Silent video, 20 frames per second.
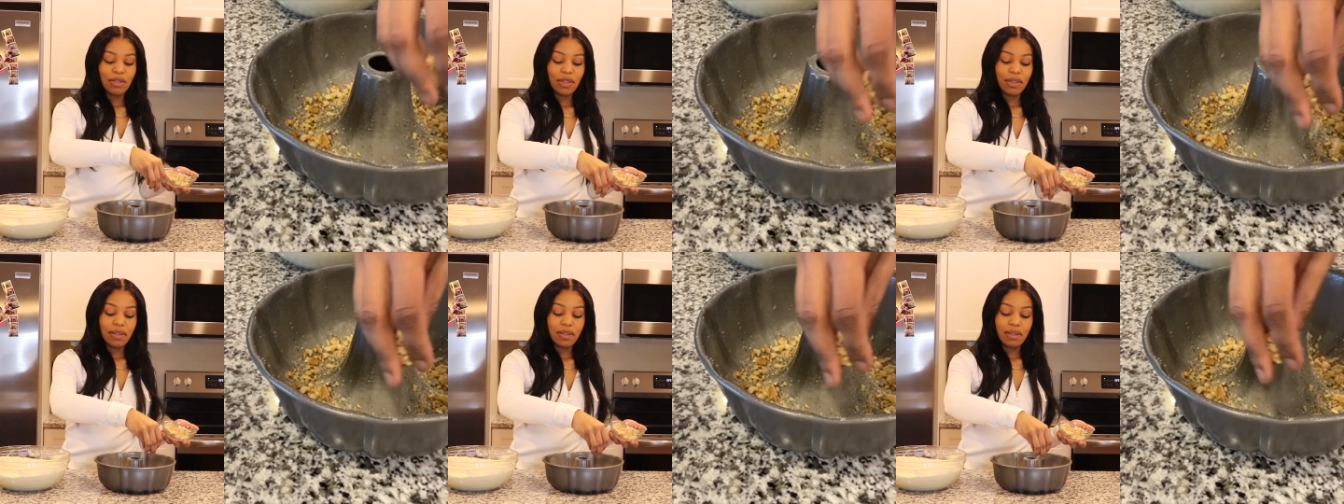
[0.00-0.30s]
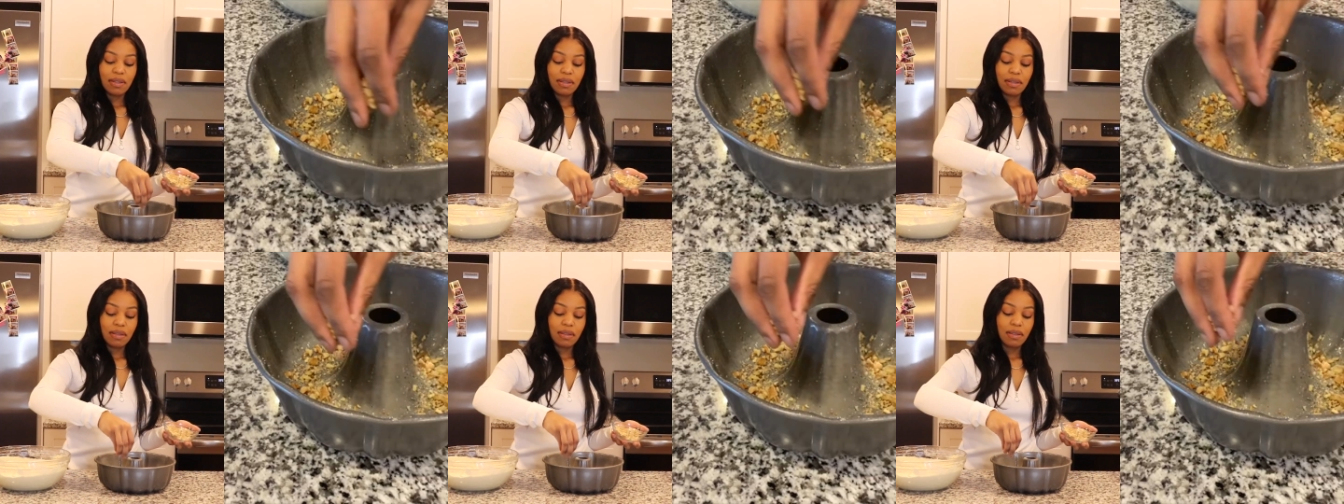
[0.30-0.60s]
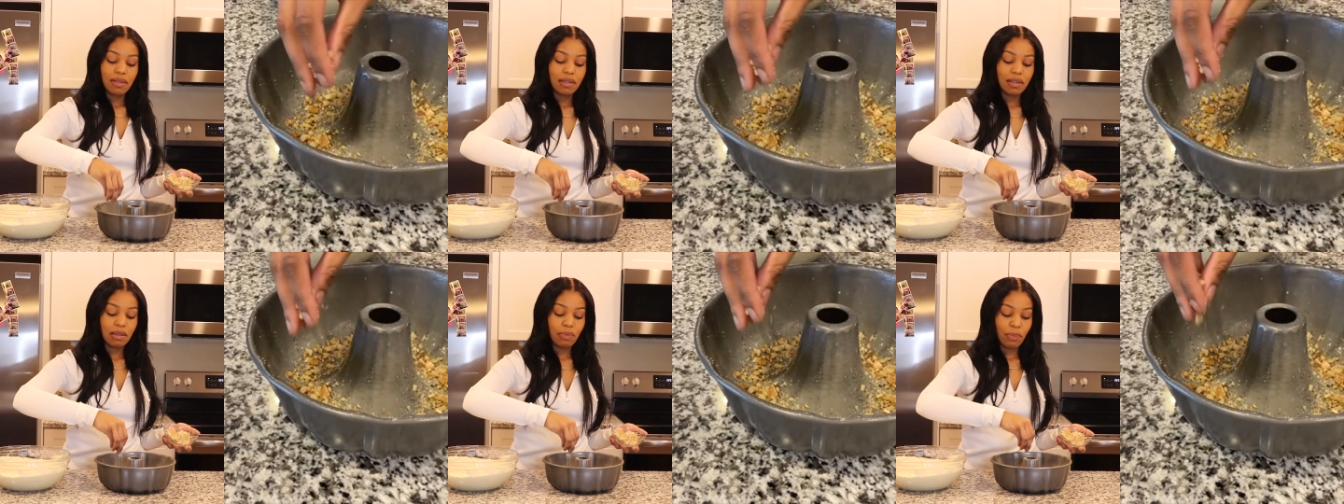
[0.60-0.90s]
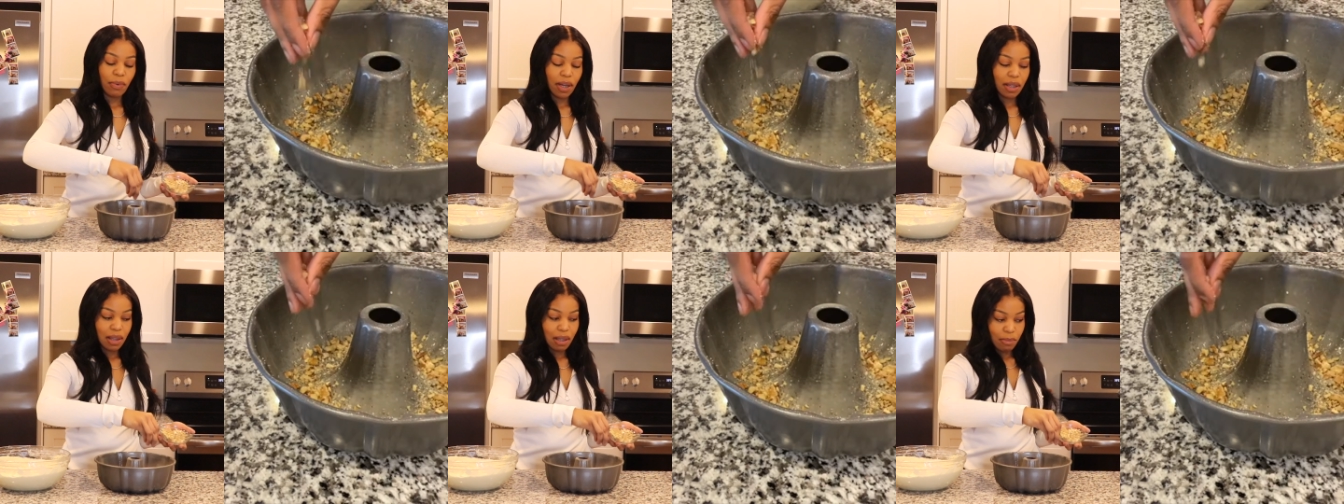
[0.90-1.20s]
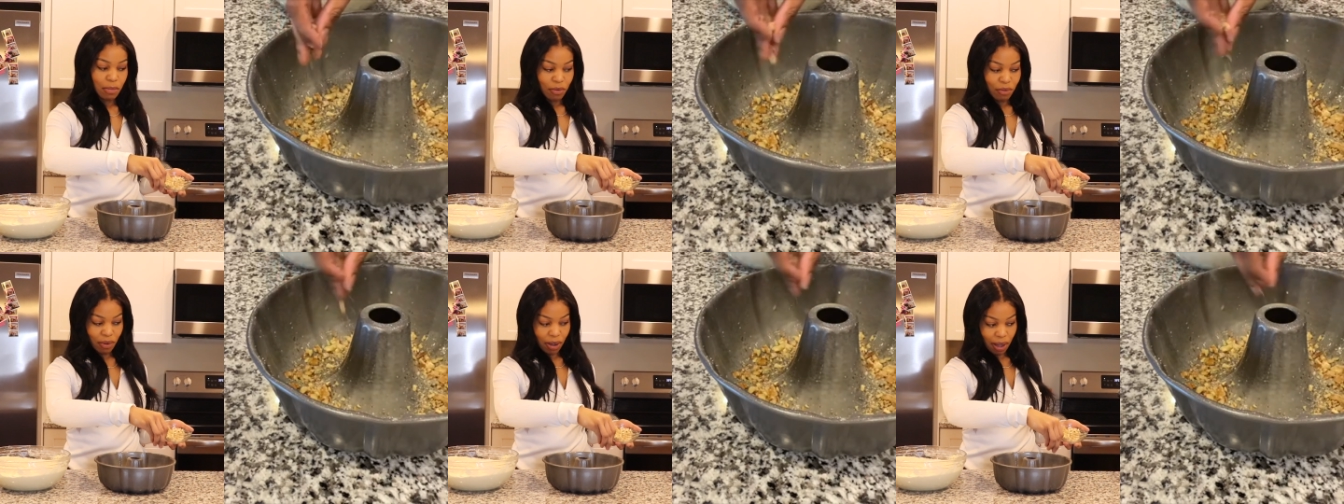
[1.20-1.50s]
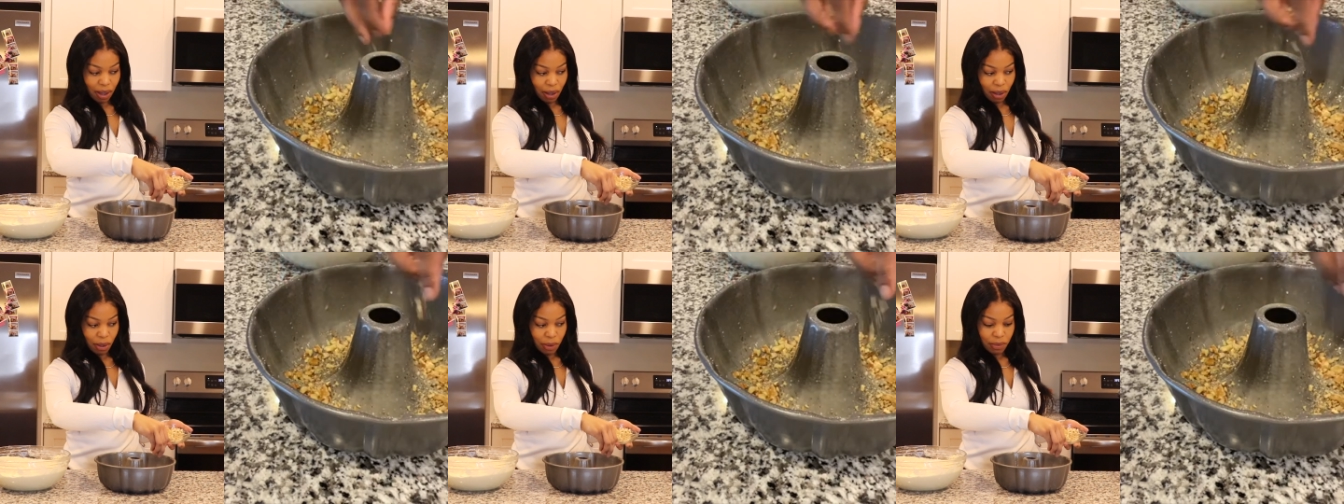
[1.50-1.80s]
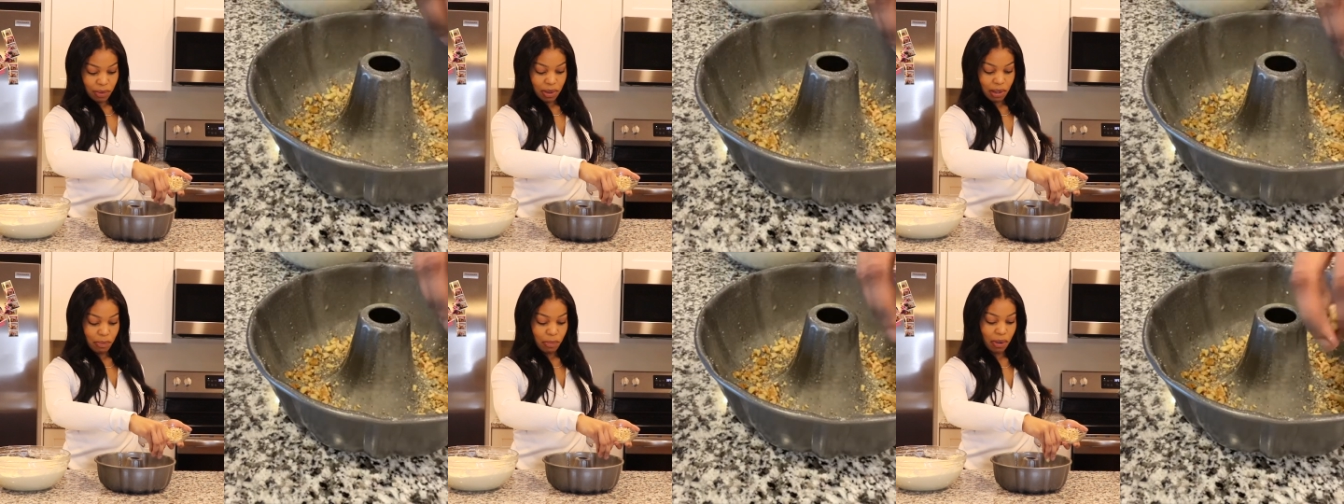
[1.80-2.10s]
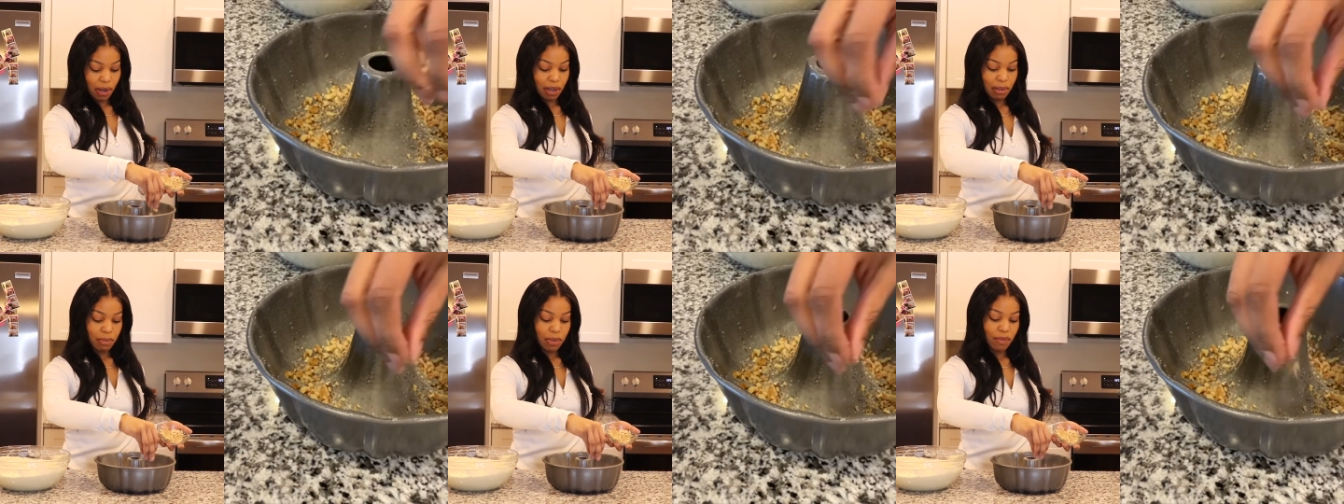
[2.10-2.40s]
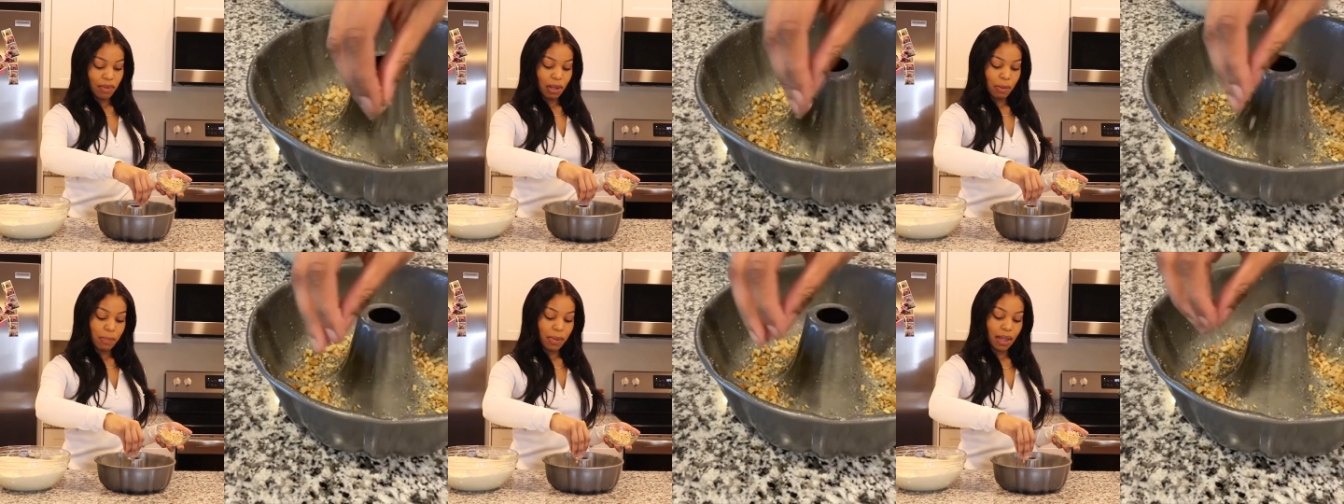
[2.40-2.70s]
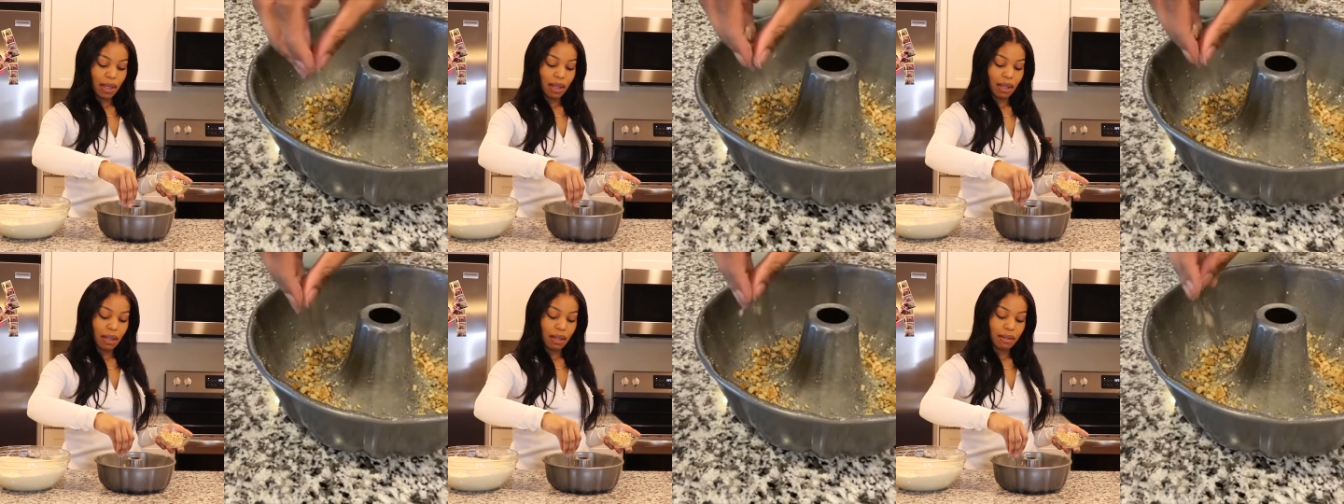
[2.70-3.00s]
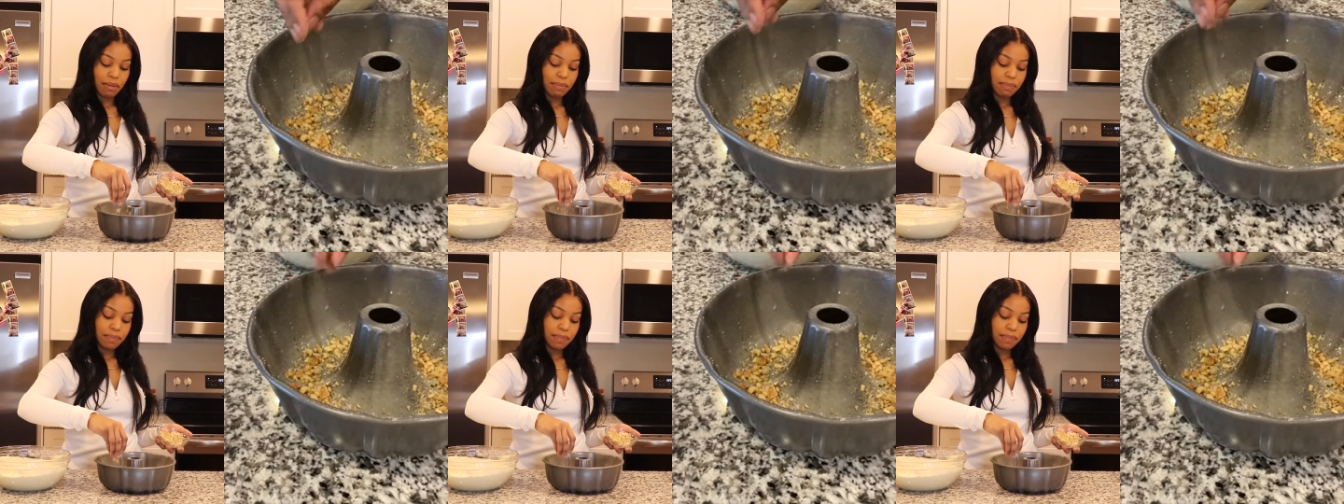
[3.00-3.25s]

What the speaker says: just spread them around the bottom of your pan.